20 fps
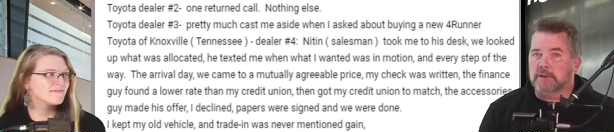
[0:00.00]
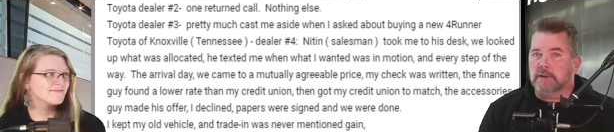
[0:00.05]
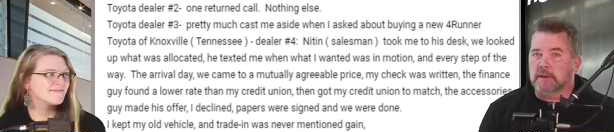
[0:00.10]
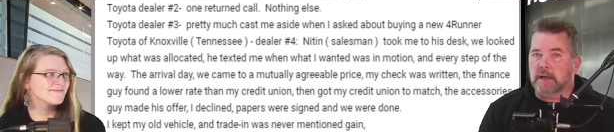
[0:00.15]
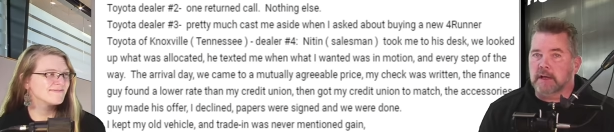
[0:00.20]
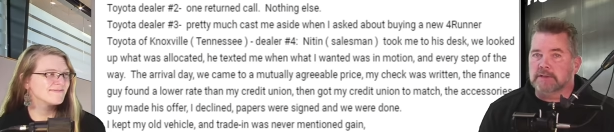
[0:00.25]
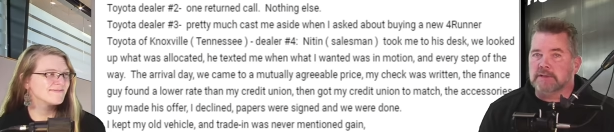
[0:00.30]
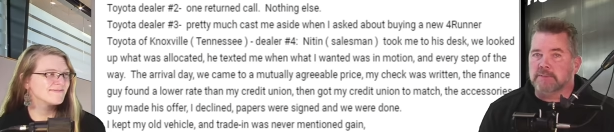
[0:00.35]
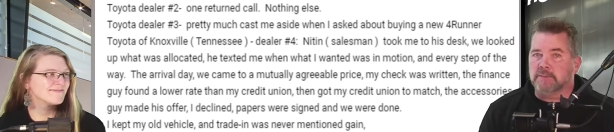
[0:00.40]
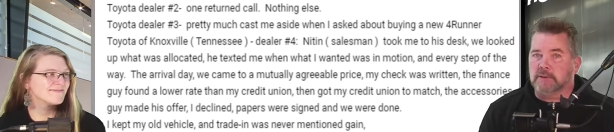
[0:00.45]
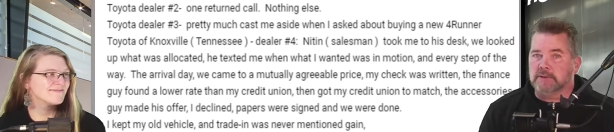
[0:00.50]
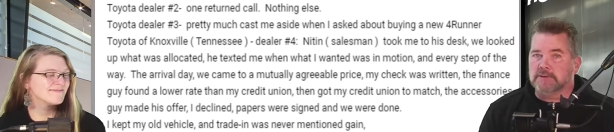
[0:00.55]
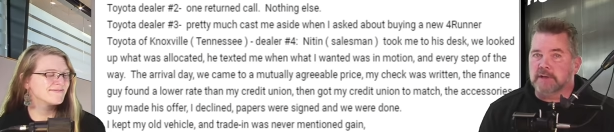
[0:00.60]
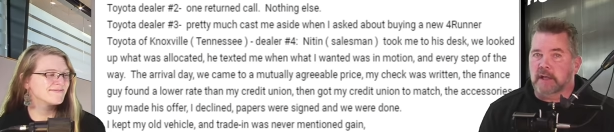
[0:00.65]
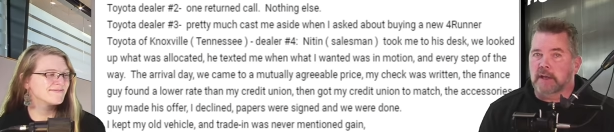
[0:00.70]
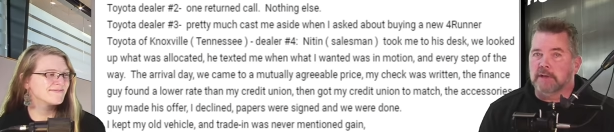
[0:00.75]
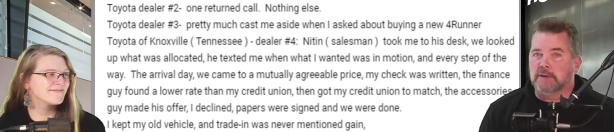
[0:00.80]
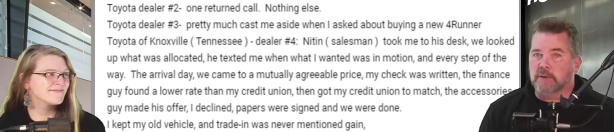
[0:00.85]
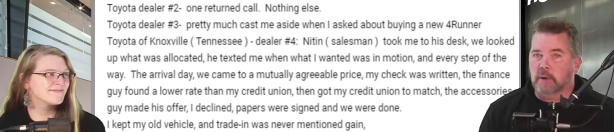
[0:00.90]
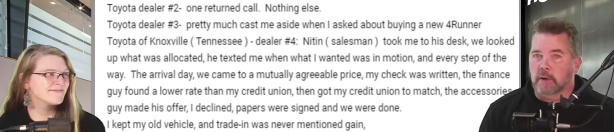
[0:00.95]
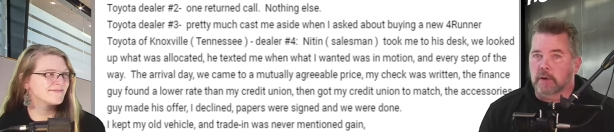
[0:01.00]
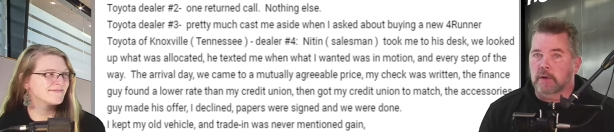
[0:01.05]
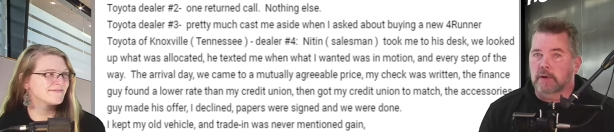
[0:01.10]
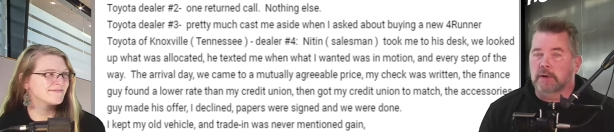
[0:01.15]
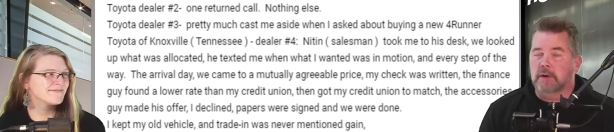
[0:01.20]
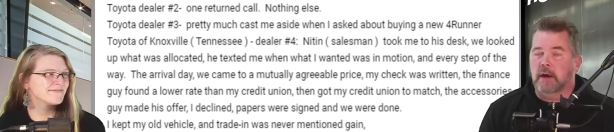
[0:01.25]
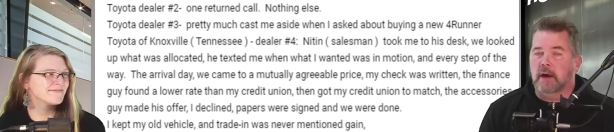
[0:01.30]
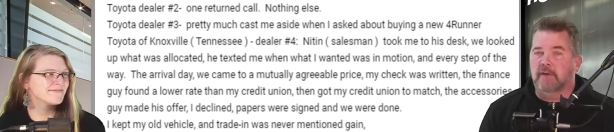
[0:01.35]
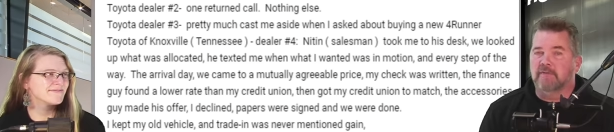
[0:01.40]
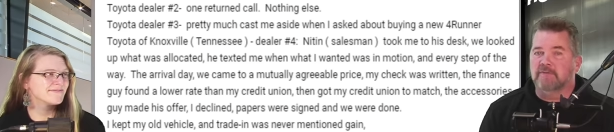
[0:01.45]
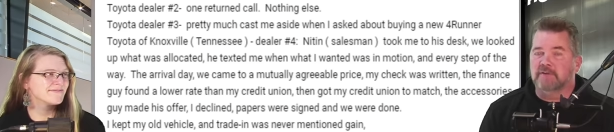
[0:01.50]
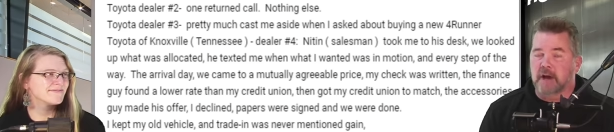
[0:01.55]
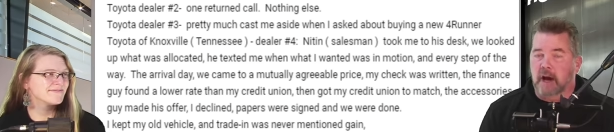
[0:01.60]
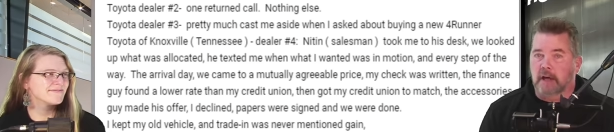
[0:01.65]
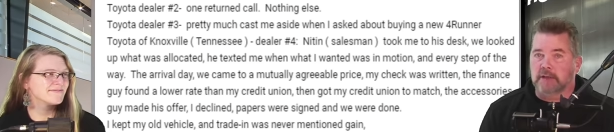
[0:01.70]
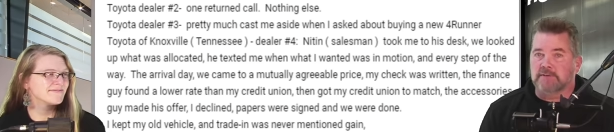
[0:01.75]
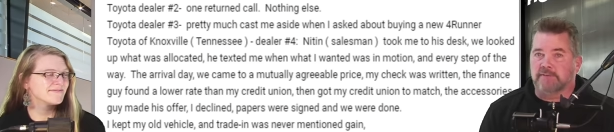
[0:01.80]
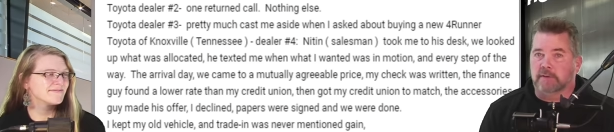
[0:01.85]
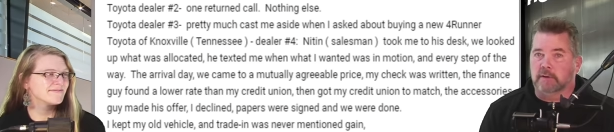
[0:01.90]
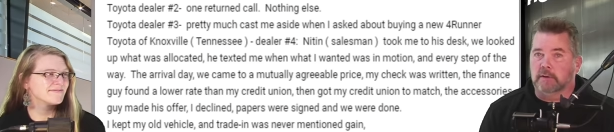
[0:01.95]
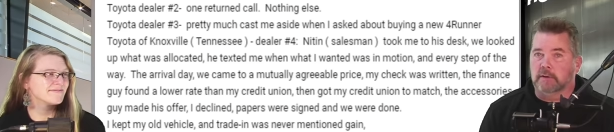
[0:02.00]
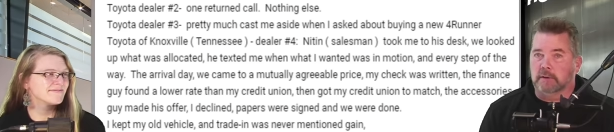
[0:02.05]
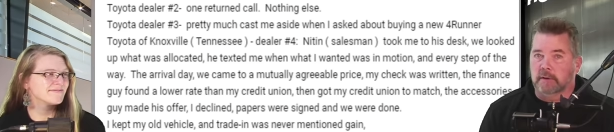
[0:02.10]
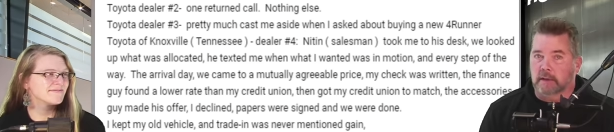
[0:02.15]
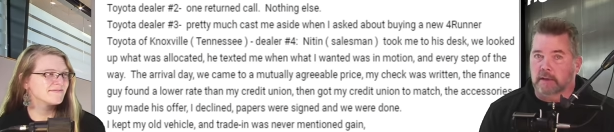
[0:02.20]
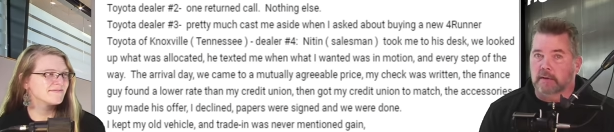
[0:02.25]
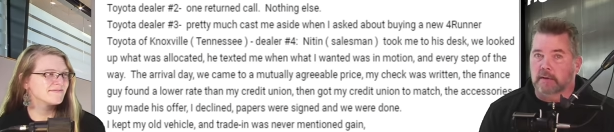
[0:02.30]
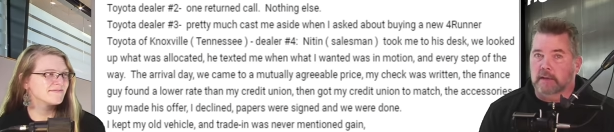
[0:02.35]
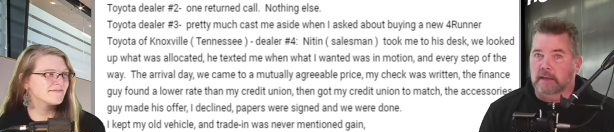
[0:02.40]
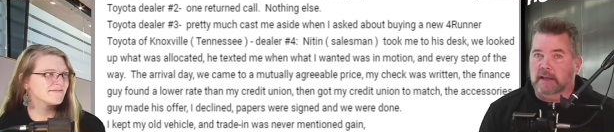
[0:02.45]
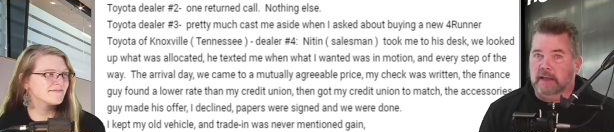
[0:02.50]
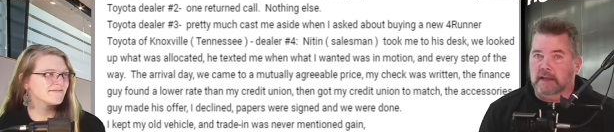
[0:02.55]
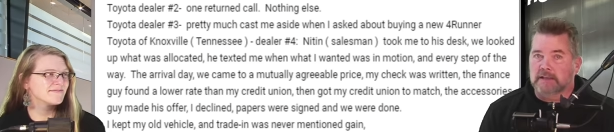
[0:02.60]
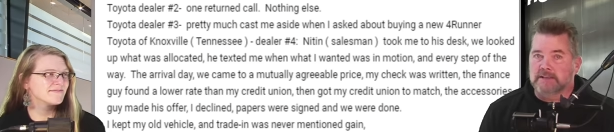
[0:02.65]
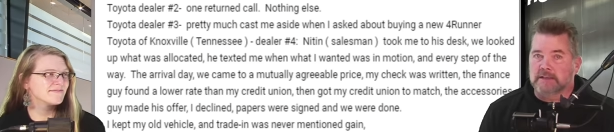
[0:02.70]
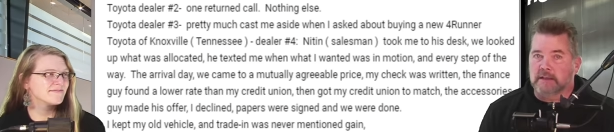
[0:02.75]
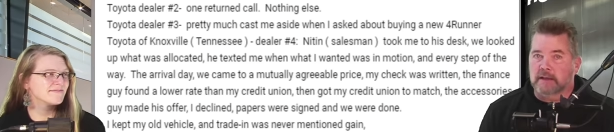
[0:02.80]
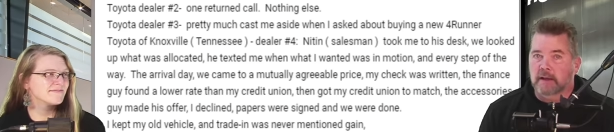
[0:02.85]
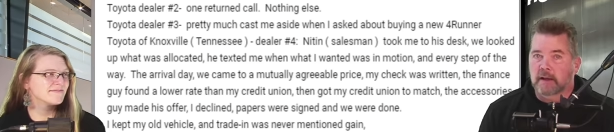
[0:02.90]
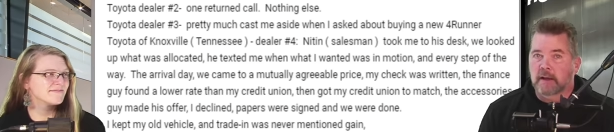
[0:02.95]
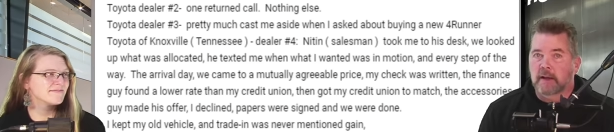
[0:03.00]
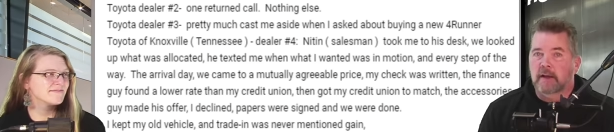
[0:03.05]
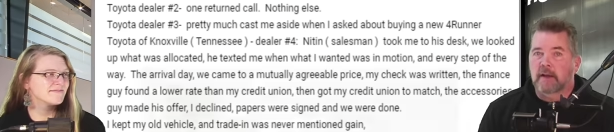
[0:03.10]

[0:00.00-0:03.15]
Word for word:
Speaker 1: their customers, and Toyota of Knoxville clearly gets it.